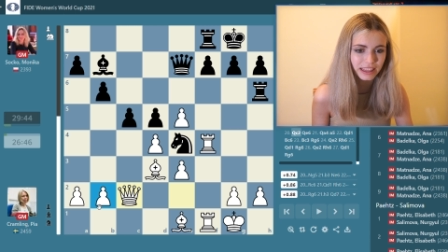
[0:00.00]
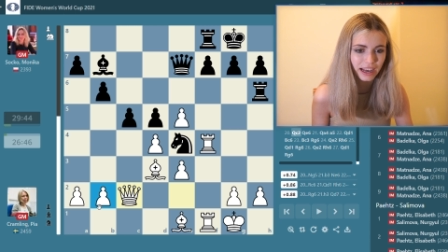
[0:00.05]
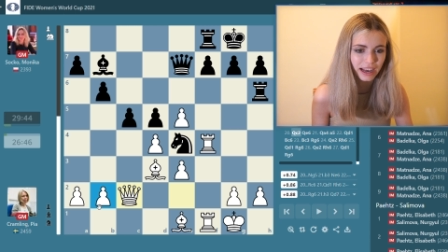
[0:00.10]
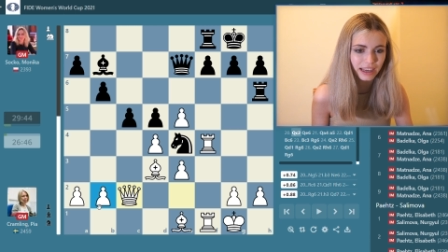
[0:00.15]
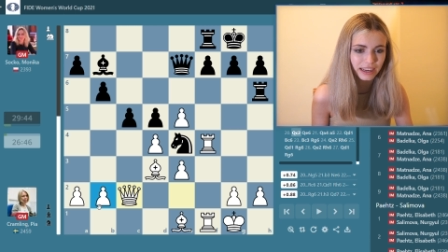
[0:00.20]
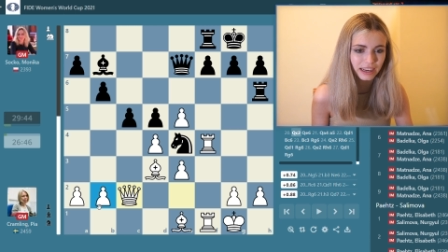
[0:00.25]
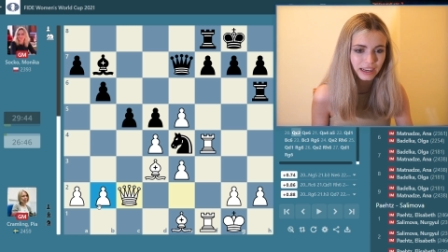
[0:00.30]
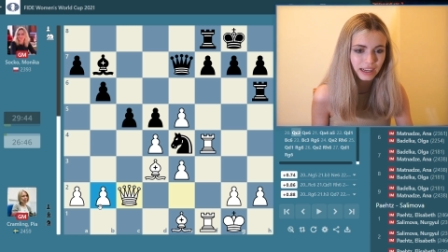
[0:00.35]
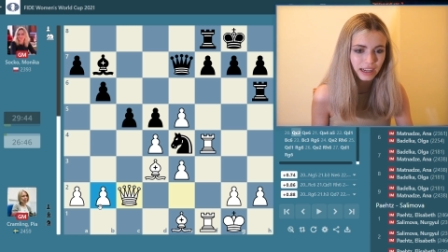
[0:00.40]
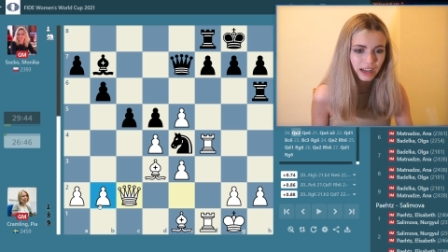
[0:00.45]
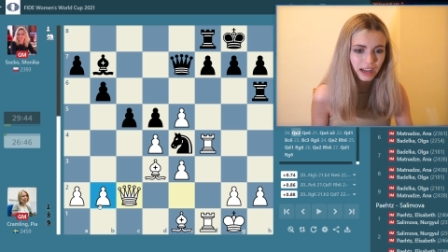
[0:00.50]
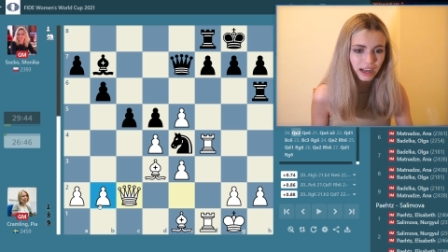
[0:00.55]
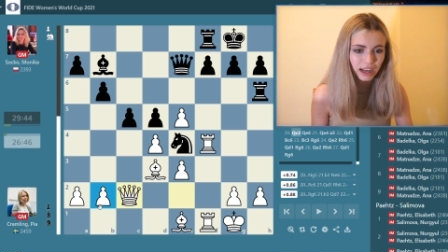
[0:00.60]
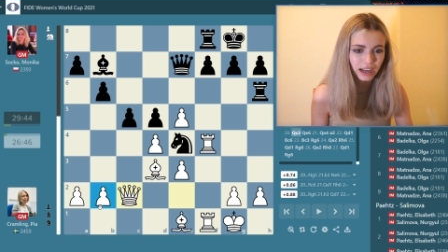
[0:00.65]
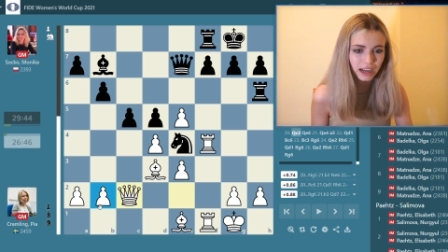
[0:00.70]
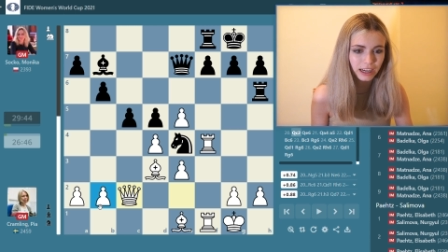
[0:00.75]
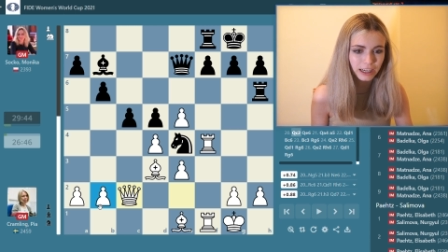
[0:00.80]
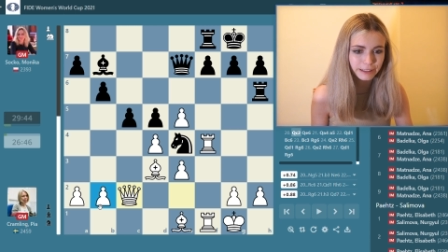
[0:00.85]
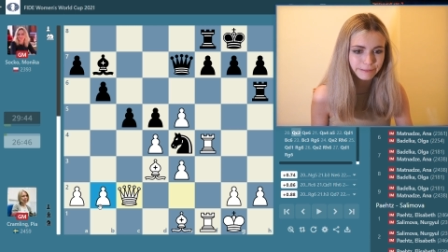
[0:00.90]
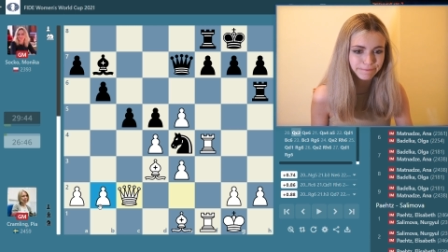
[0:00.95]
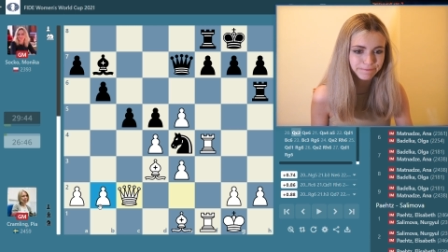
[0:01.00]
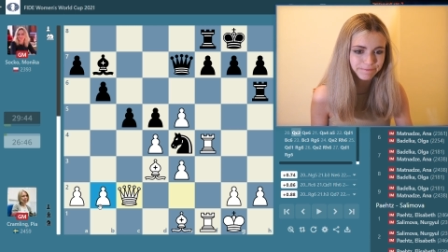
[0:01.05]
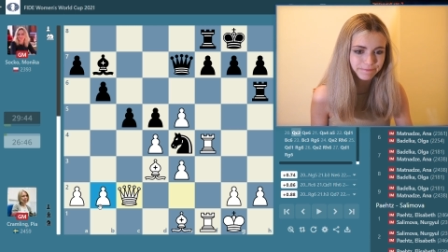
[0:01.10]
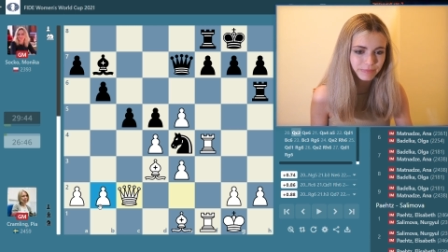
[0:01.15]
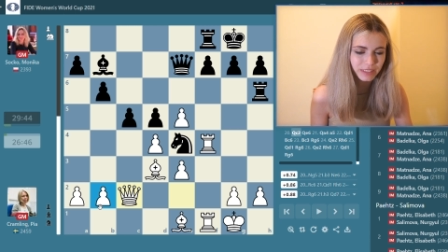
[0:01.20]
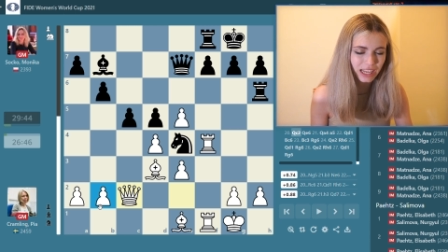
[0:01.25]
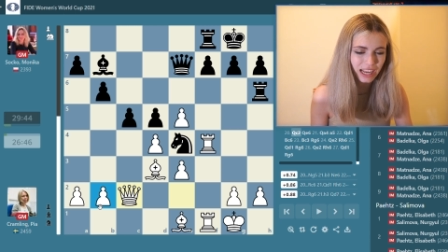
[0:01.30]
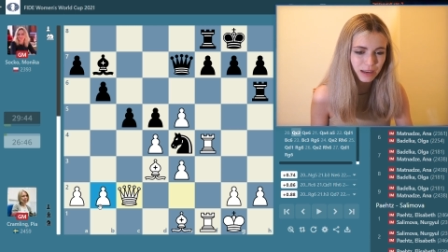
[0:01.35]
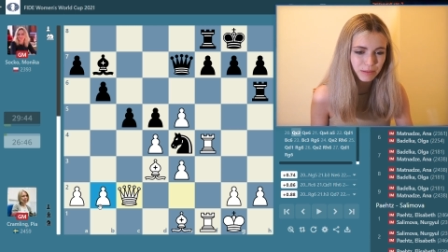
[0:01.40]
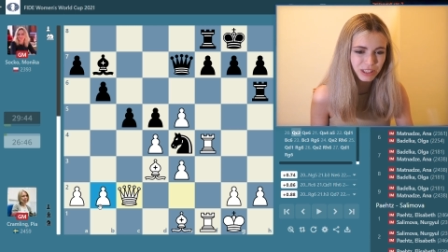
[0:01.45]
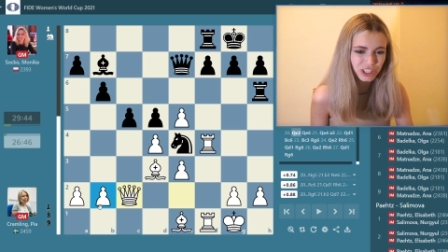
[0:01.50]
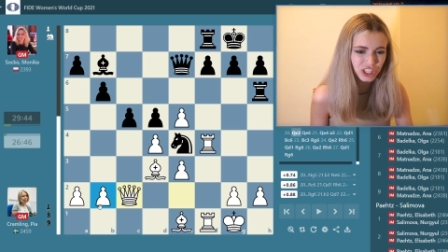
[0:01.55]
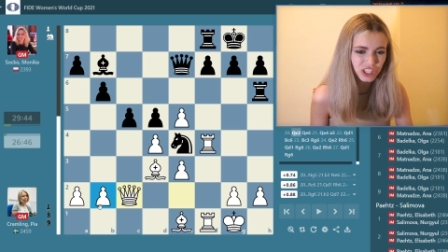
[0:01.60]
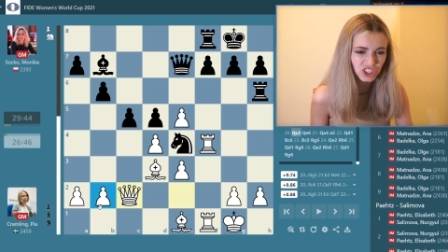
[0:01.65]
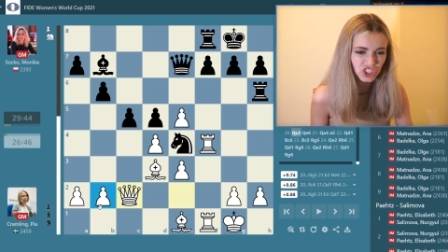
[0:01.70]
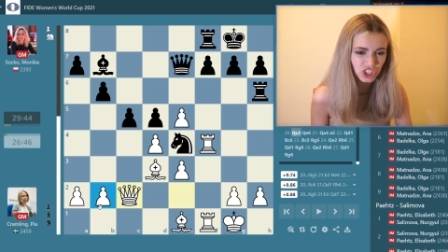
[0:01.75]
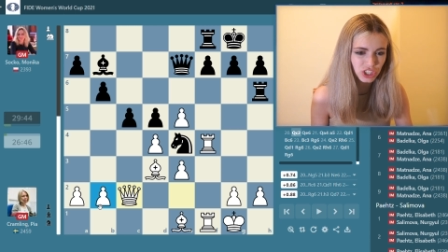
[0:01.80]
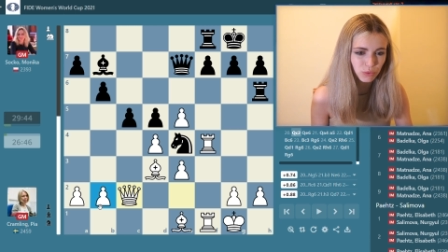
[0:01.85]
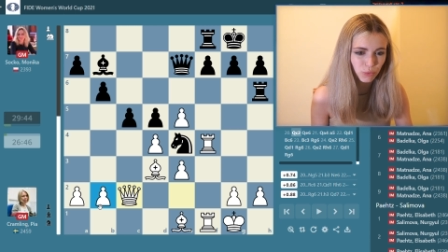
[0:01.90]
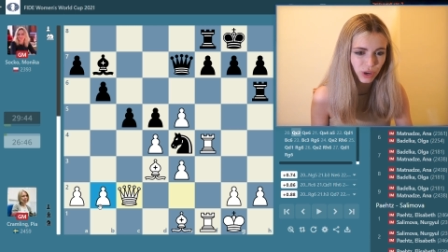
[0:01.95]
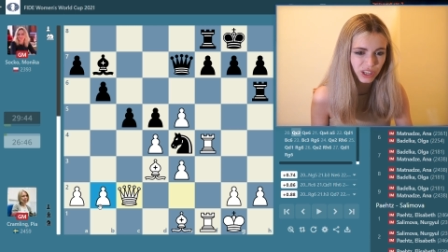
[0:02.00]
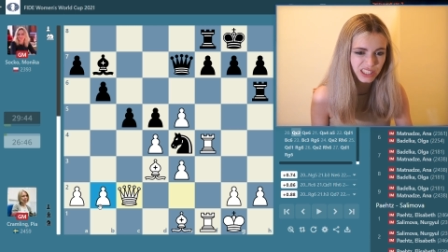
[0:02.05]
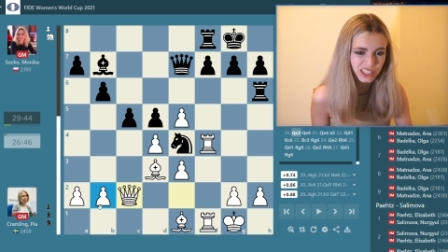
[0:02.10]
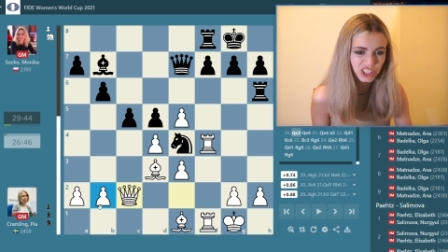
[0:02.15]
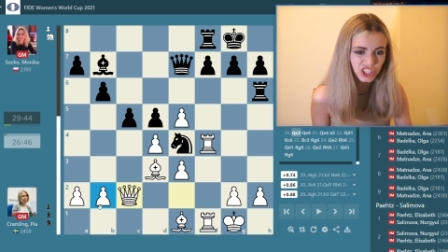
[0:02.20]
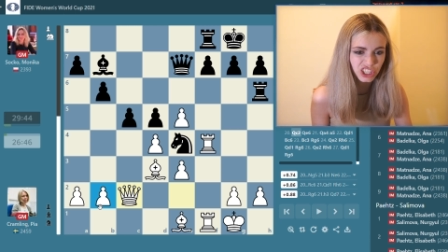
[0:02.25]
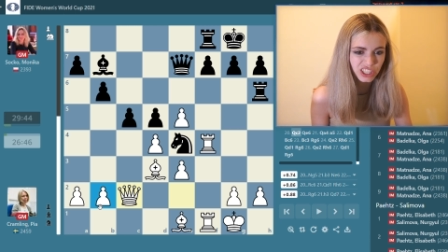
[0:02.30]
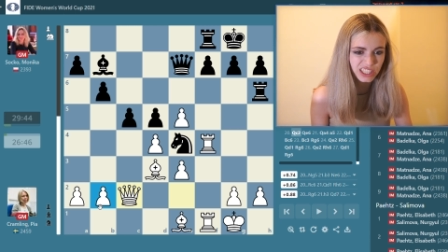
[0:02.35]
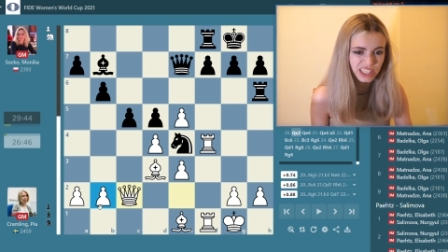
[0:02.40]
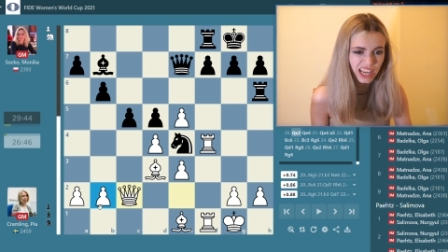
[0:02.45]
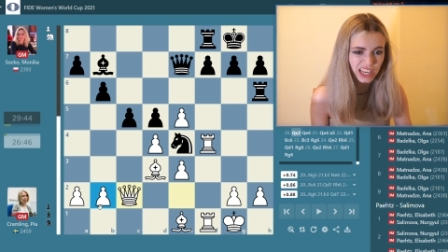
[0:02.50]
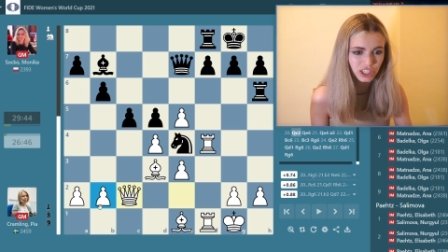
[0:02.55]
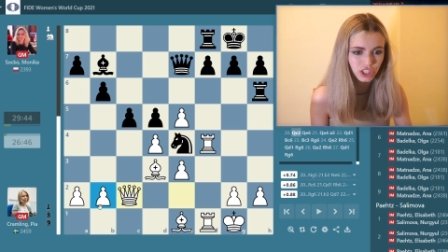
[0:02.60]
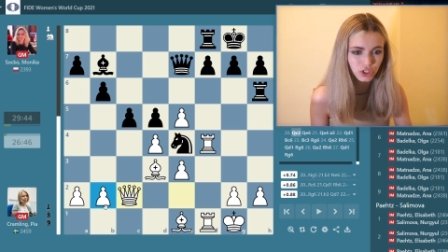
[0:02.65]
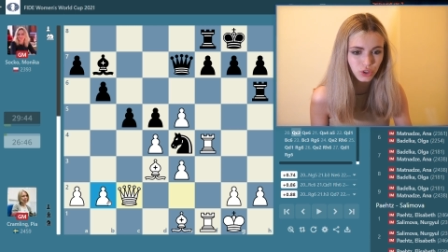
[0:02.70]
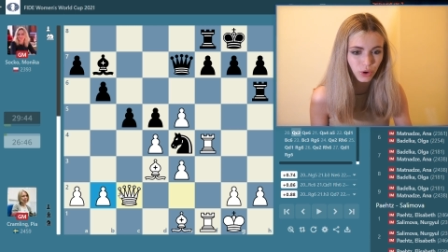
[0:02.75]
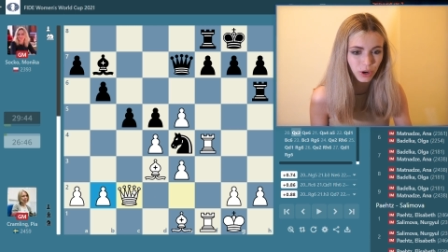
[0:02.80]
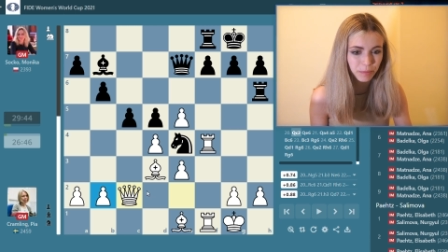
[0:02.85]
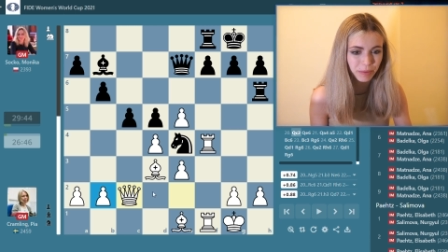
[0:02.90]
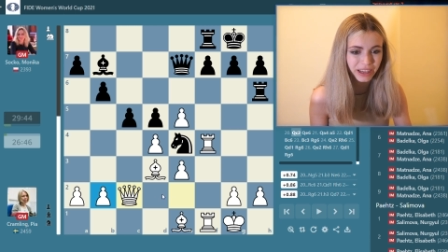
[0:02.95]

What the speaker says: that she wasn't just that sure.